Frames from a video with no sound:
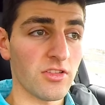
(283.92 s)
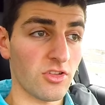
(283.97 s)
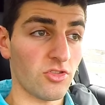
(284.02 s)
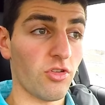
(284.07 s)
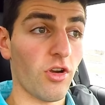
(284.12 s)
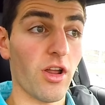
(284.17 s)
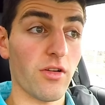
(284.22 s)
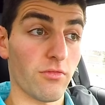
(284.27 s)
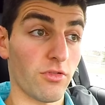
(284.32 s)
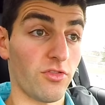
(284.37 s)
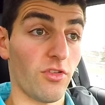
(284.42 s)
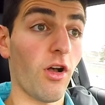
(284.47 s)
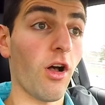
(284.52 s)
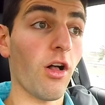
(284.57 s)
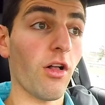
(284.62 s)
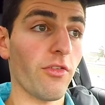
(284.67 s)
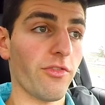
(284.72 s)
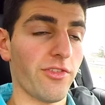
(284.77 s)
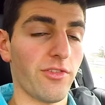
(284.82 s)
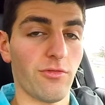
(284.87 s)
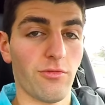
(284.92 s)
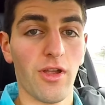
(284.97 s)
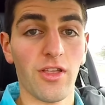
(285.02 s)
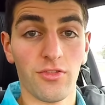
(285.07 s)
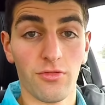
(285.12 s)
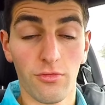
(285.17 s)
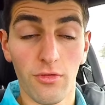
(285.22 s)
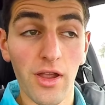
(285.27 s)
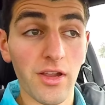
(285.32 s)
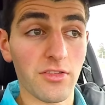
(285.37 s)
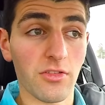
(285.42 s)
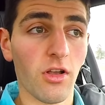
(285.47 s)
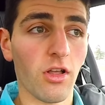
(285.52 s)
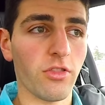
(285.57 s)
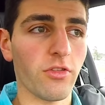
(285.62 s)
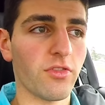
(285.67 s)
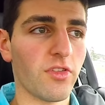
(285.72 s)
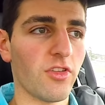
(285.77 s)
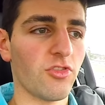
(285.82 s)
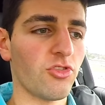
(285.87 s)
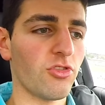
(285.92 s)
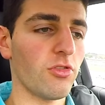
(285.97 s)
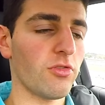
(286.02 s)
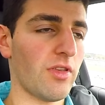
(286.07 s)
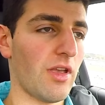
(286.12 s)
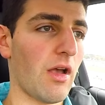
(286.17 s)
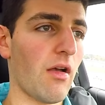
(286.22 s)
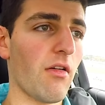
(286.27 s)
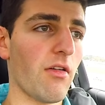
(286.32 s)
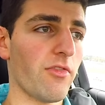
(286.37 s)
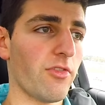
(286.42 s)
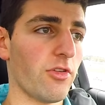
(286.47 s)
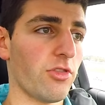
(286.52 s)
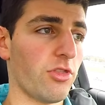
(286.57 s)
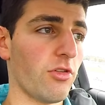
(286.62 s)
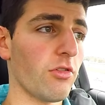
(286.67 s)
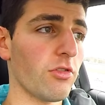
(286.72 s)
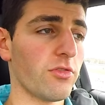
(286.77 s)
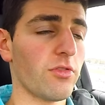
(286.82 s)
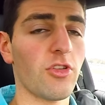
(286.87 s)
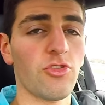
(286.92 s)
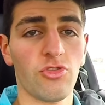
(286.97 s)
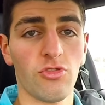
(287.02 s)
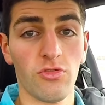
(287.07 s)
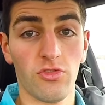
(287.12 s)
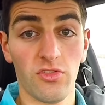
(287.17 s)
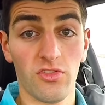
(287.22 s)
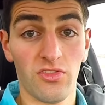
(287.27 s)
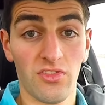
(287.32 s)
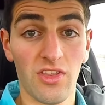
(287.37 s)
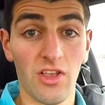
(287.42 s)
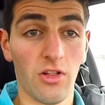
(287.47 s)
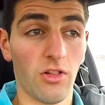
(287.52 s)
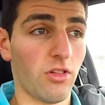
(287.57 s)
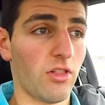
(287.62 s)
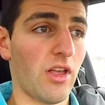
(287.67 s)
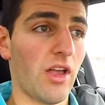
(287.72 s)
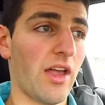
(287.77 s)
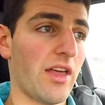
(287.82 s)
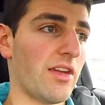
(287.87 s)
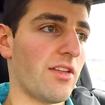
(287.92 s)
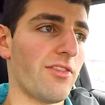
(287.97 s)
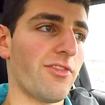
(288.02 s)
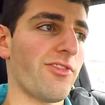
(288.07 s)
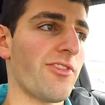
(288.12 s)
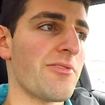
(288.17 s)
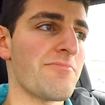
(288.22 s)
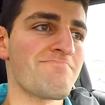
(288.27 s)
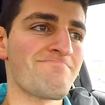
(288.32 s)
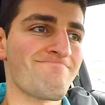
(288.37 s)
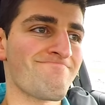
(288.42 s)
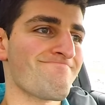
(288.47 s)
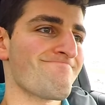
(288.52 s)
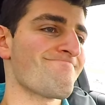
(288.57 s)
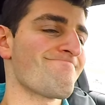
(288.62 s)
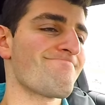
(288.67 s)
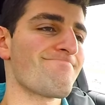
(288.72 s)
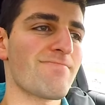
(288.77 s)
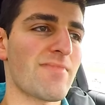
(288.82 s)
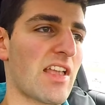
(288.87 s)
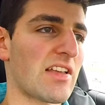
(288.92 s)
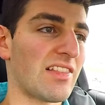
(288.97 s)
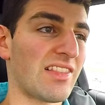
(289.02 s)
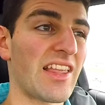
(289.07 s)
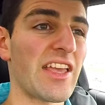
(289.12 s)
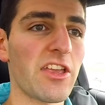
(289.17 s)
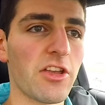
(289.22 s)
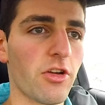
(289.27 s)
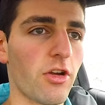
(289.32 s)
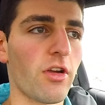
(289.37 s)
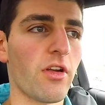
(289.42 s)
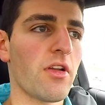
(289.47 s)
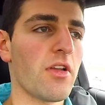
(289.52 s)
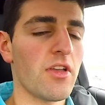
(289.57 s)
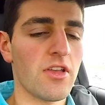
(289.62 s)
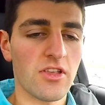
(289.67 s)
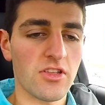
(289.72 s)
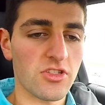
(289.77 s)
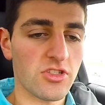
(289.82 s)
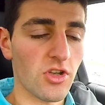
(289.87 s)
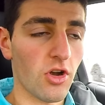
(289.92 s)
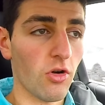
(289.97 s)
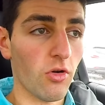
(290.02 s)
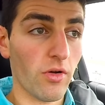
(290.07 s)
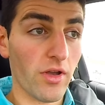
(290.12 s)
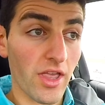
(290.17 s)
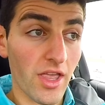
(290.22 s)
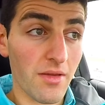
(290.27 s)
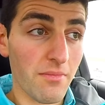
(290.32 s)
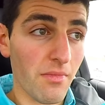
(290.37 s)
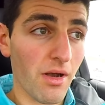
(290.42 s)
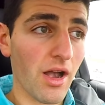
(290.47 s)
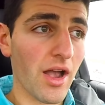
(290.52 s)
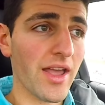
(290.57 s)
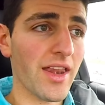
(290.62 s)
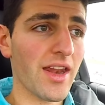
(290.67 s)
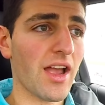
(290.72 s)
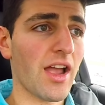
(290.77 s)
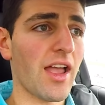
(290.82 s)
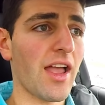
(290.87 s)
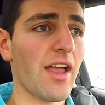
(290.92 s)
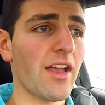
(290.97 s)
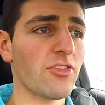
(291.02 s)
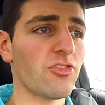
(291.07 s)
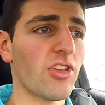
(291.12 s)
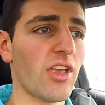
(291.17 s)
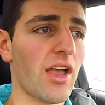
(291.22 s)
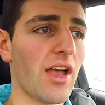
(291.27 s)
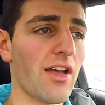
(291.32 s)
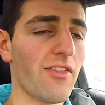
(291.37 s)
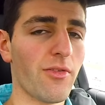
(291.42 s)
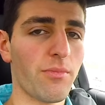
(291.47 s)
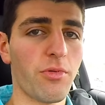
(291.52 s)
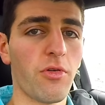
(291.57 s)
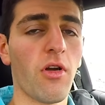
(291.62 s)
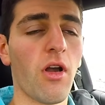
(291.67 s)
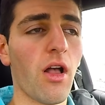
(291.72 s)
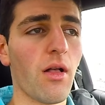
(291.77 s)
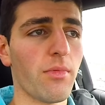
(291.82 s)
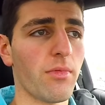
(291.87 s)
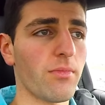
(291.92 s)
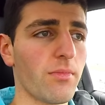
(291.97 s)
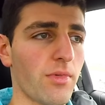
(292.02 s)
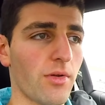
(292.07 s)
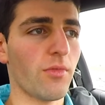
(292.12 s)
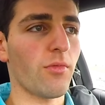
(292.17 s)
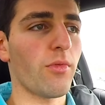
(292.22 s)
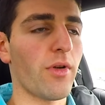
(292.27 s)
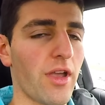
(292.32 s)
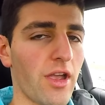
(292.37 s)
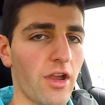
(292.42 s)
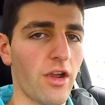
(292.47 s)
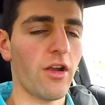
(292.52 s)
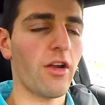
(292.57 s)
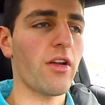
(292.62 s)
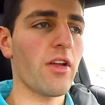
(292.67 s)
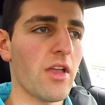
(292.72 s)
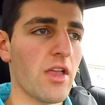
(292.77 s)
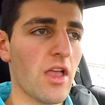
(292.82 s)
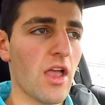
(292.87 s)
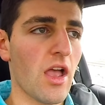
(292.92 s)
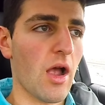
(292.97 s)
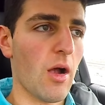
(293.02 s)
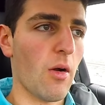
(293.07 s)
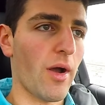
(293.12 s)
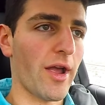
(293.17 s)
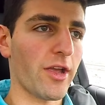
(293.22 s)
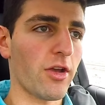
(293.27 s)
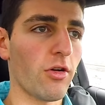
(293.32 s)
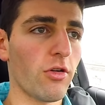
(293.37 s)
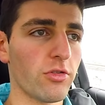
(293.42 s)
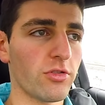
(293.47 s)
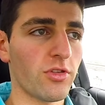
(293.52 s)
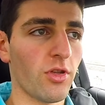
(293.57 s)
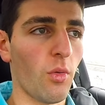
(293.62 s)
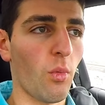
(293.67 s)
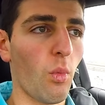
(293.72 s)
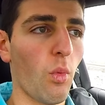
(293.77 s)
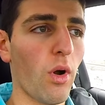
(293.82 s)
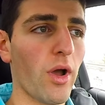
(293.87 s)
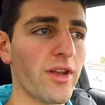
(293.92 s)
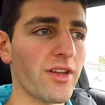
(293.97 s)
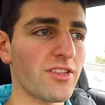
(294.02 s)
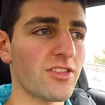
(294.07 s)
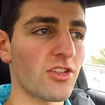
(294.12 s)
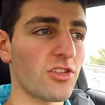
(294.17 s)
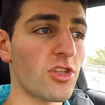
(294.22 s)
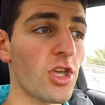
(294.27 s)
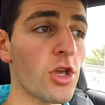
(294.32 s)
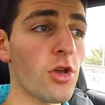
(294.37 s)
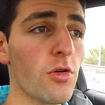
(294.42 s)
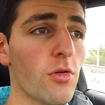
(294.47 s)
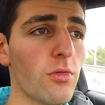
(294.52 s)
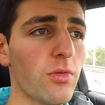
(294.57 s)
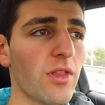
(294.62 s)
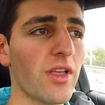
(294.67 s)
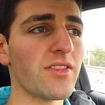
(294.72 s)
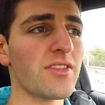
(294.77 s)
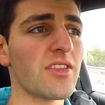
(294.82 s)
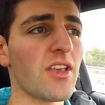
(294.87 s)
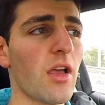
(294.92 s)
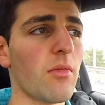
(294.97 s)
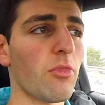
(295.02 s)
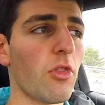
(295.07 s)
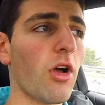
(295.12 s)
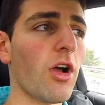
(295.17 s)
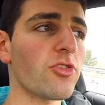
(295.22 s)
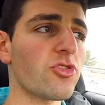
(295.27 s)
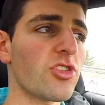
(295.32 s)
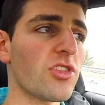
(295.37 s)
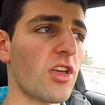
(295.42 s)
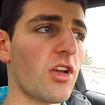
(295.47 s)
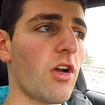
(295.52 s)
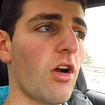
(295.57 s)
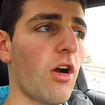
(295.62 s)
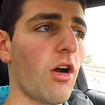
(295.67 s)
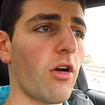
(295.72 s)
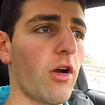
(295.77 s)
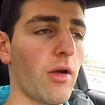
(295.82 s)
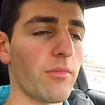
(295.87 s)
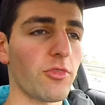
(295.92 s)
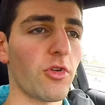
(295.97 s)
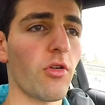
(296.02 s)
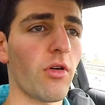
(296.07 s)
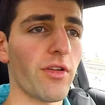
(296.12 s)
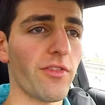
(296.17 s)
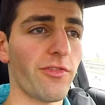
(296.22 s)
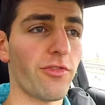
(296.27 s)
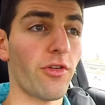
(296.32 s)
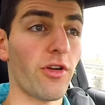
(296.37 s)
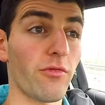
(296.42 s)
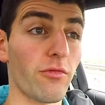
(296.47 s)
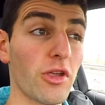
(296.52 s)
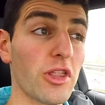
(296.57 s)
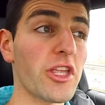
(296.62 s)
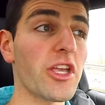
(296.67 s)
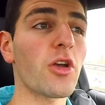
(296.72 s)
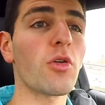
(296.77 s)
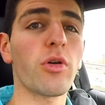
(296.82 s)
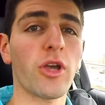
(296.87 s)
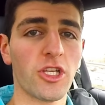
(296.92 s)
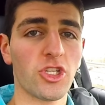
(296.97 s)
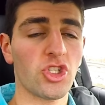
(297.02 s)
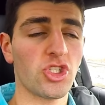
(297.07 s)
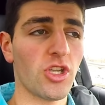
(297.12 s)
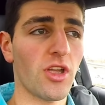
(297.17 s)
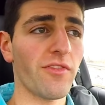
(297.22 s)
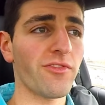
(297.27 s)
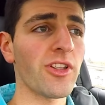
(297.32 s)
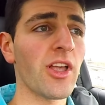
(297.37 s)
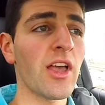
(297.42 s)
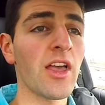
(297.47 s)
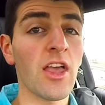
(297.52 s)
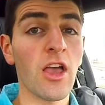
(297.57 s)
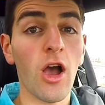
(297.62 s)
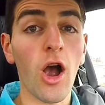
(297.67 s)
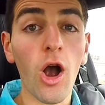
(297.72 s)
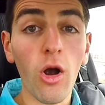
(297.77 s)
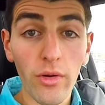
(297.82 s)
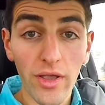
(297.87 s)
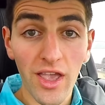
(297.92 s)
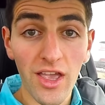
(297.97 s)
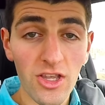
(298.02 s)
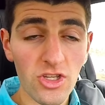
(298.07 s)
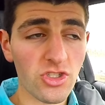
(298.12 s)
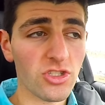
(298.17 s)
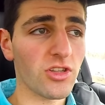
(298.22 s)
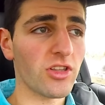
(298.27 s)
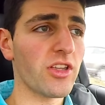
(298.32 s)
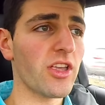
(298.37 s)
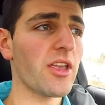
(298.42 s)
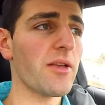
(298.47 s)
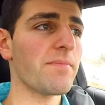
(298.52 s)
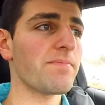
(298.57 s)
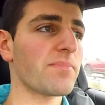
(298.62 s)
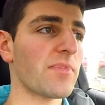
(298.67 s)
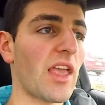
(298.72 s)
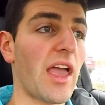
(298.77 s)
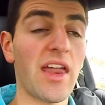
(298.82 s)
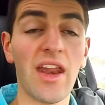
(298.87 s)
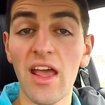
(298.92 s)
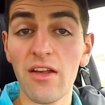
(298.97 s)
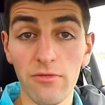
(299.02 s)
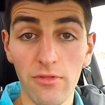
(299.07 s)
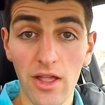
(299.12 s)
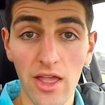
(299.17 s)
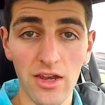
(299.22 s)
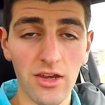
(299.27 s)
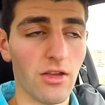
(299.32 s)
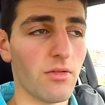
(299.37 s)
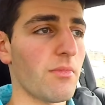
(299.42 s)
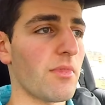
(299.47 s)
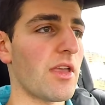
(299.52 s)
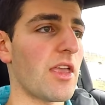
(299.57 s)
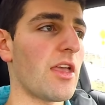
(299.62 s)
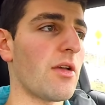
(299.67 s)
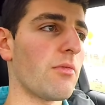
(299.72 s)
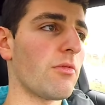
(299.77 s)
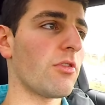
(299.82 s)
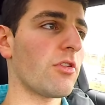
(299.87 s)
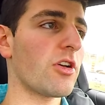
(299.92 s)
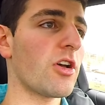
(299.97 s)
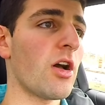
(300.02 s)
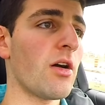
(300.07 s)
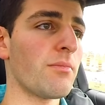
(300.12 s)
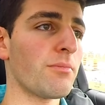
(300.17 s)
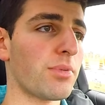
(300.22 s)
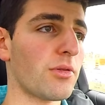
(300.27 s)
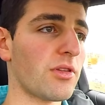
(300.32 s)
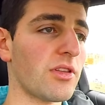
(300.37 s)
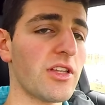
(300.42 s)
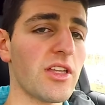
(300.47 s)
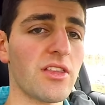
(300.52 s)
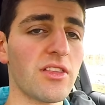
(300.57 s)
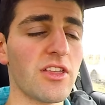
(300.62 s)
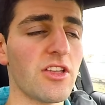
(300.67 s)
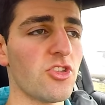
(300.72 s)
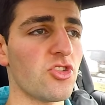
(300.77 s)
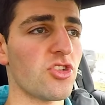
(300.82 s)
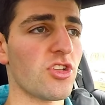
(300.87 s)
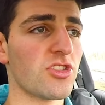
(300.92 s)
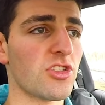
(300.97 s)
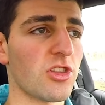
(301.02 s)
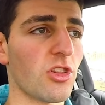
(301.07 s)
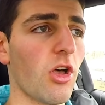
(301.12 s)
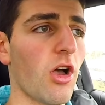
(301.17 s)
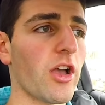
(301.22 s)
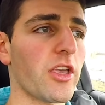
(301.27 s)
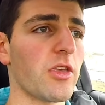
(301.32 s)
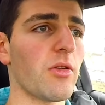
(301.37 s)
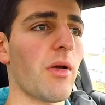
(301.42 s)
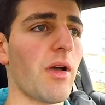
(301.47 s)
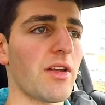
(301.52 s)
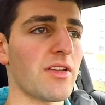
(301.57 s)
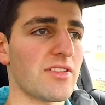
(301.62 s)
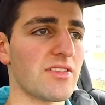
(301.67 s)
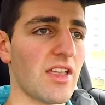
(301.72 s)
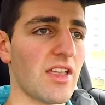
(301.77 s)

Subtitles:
to try and resolve and resurrect all those issues. However, those issues still kind of linger. So in mine, I actually have a problem where I go to 1 to 2. Let's say I'm launching the car, I'm going for a really quick shift. Occasionally, and at random, it will completely just lock you out of